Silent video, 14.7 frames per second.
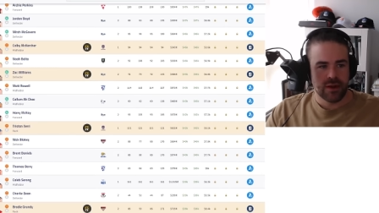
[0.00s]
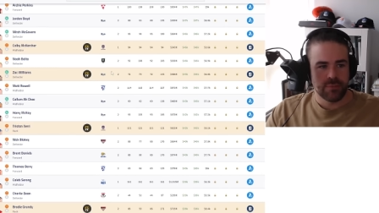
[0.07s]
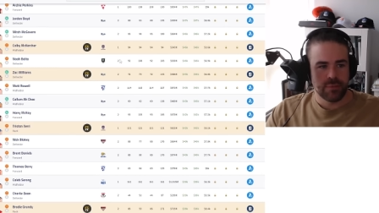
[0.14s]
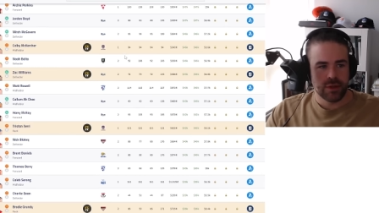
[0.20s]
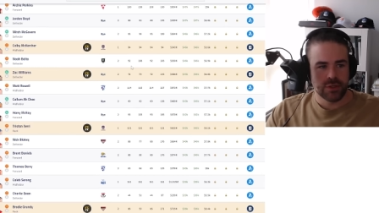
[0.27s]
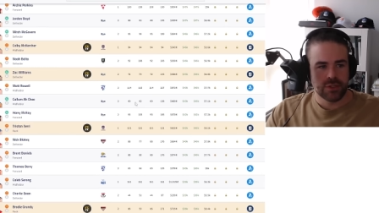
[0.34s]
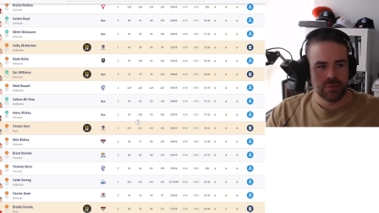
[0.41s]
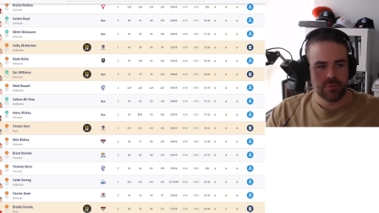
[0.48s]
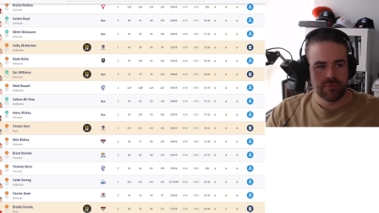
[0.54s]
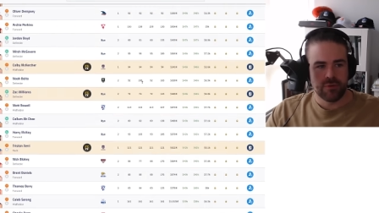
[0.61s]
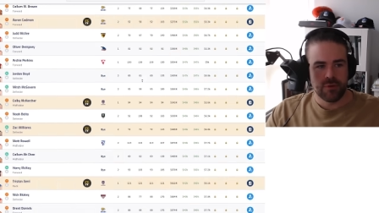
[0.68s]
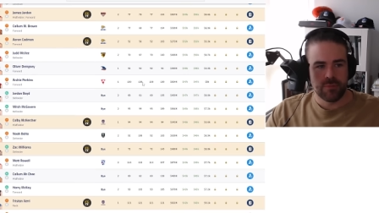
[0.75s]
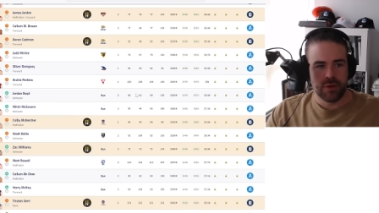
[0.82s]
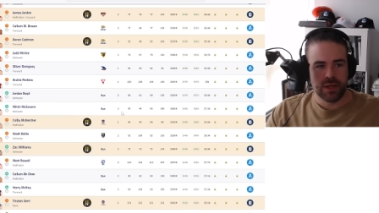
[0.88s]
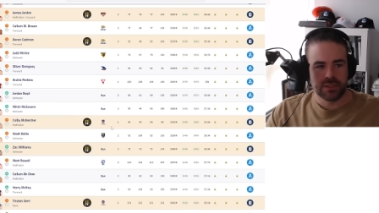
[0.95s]
And i assume I've
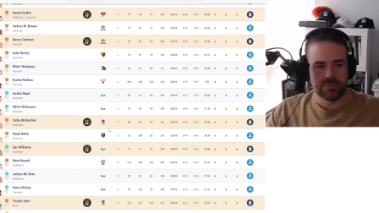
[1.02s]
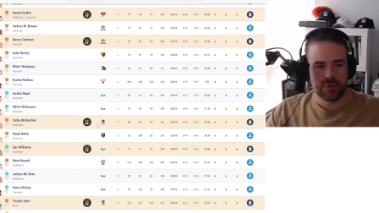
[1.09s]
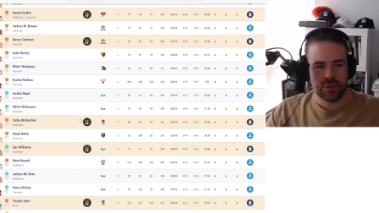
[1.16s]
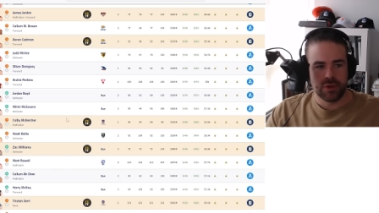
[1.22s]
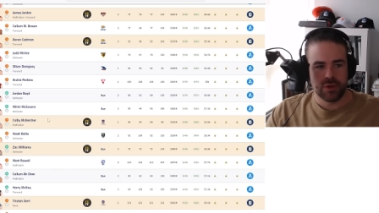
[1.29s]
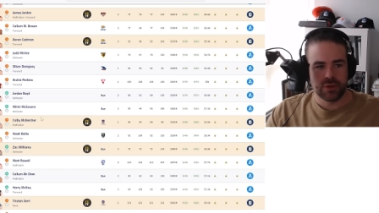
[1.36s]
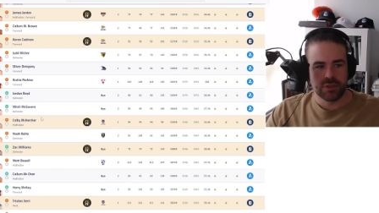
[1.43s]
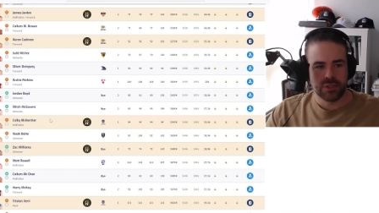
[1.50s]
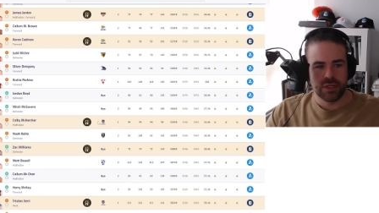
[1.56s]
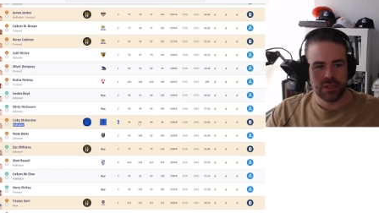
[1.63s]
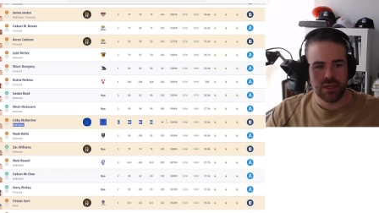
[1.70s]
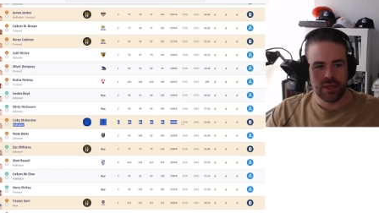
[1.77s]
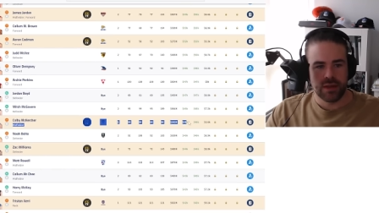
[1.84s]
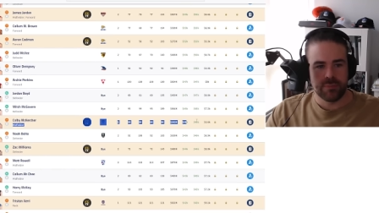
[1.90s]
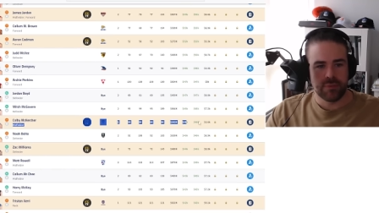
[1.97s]
gone past McKercher.
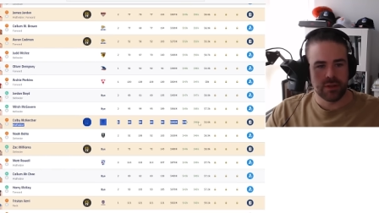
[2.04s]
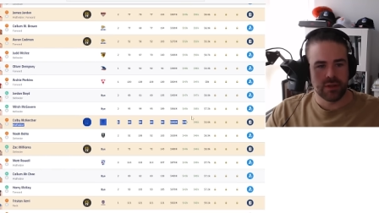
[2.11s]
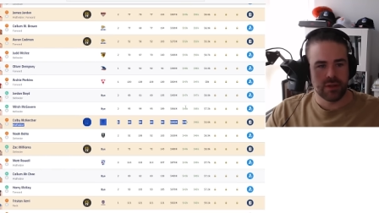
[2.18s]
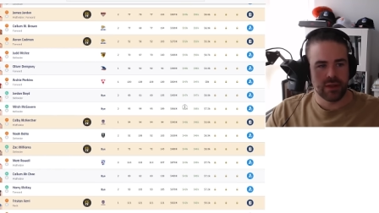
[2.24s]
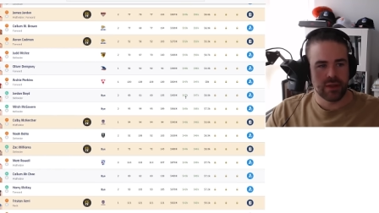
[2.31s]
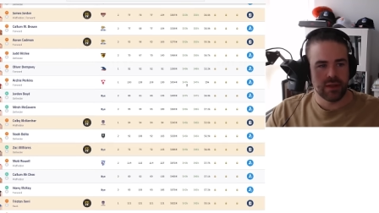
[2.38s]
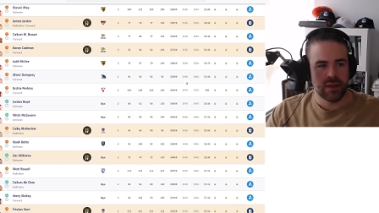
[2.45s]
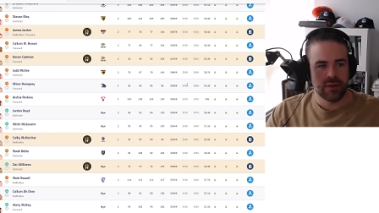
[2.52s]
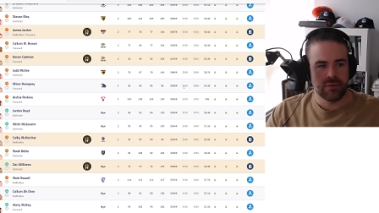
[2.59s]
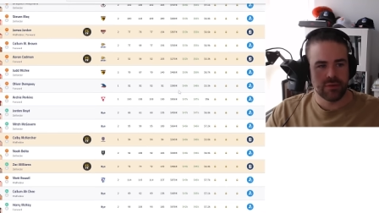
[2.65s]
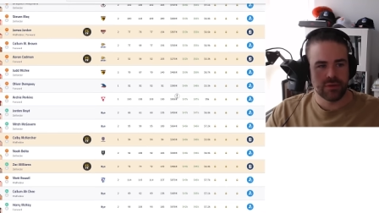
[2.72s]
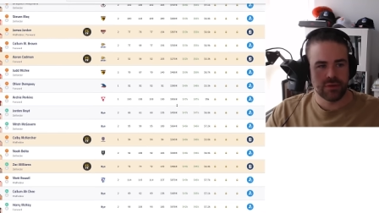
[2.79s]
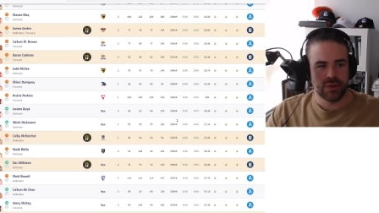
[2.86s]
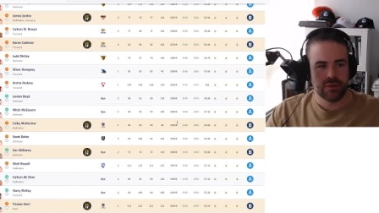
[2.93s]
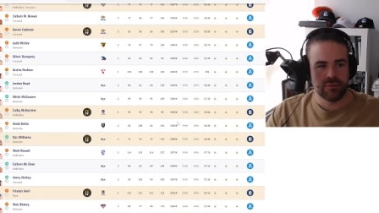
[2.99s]
Yeah, but like
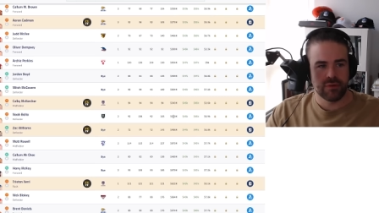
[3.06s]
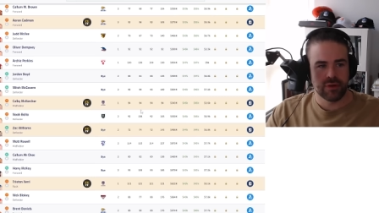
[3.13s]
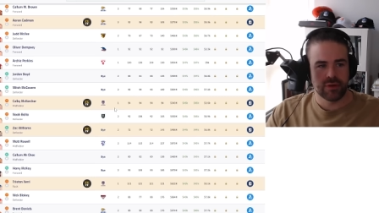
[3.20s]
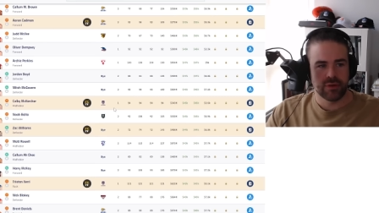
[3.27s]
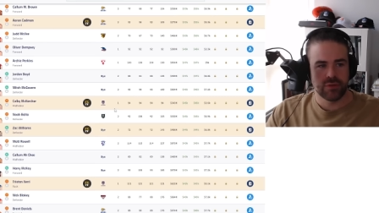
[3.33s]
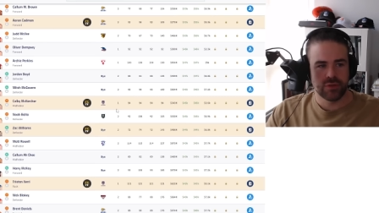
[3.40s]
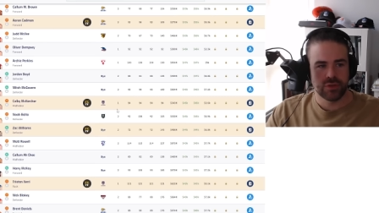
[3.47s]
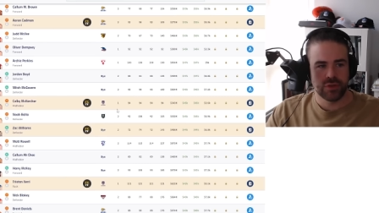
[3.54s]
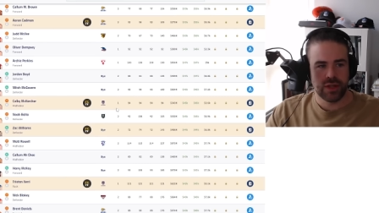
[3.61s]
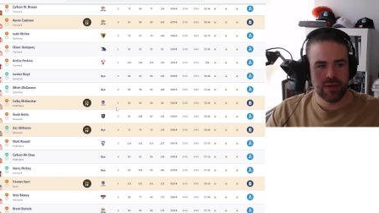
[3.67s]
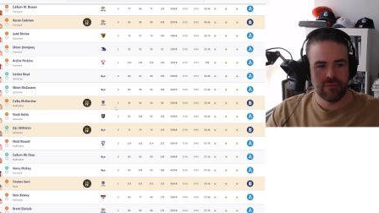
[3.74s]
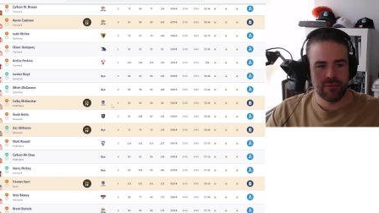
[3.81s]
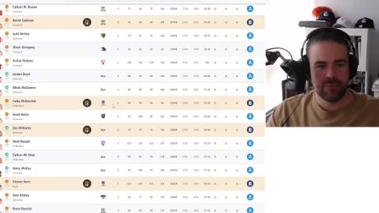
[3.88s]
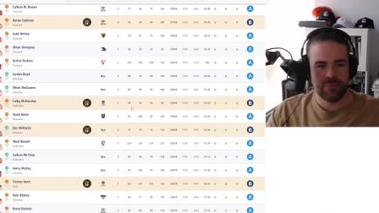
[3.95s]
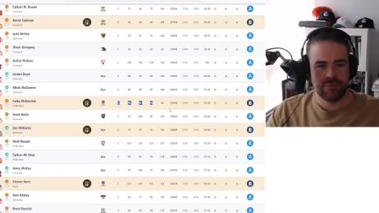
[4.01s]
everyone should
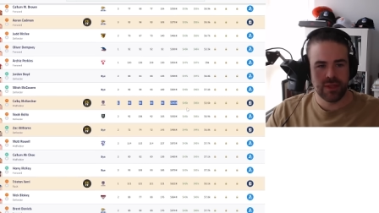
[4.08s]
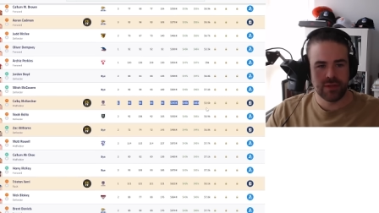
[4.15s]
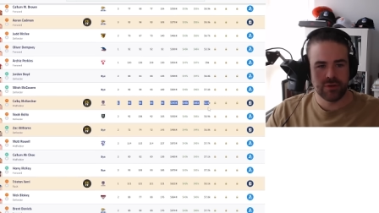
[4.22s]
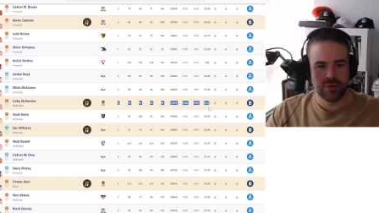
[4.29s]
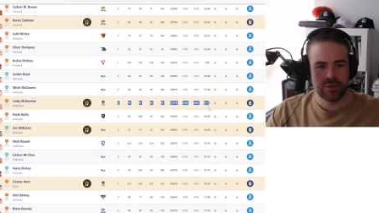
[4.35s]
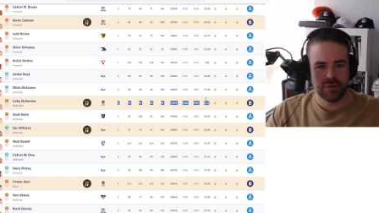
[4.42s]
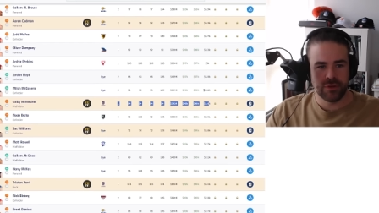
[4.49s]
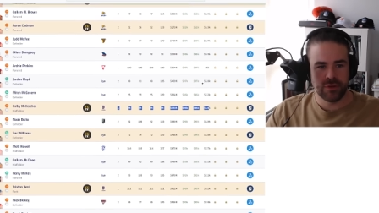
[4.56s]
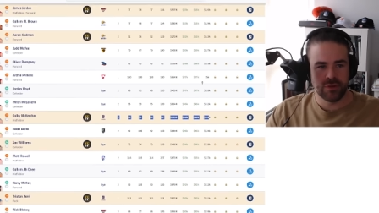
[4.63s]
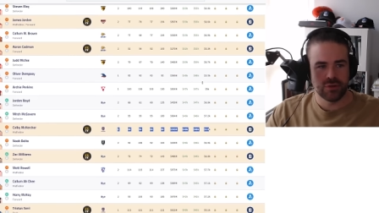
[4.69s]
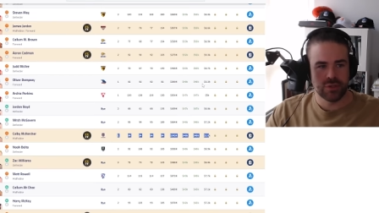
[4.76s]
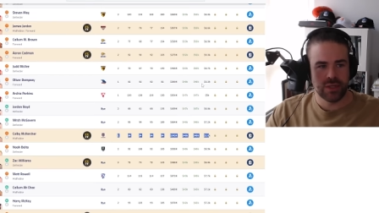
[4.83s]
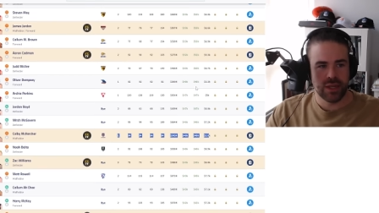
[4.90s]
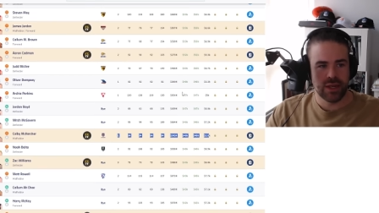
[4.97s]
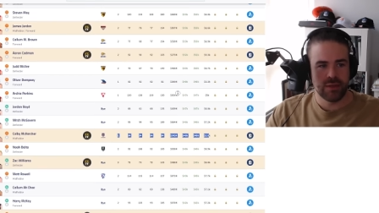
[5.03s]
have him. If they don't, you
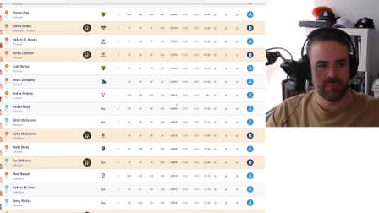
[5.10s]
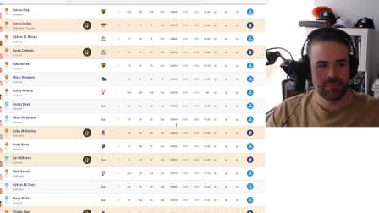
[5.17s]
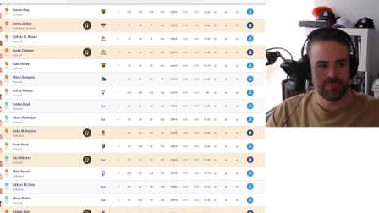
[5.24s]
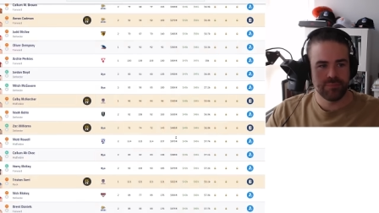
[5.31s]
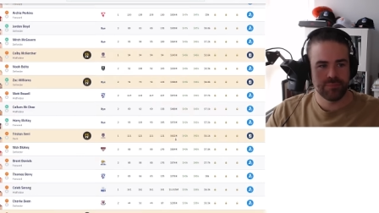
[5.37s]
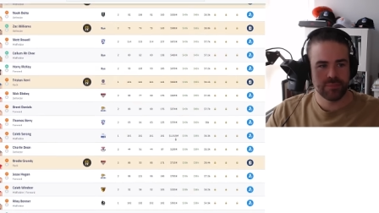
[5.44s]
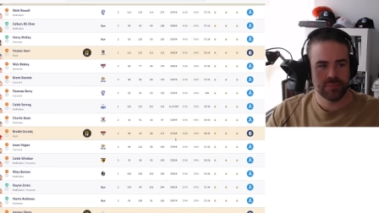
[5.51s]
should get him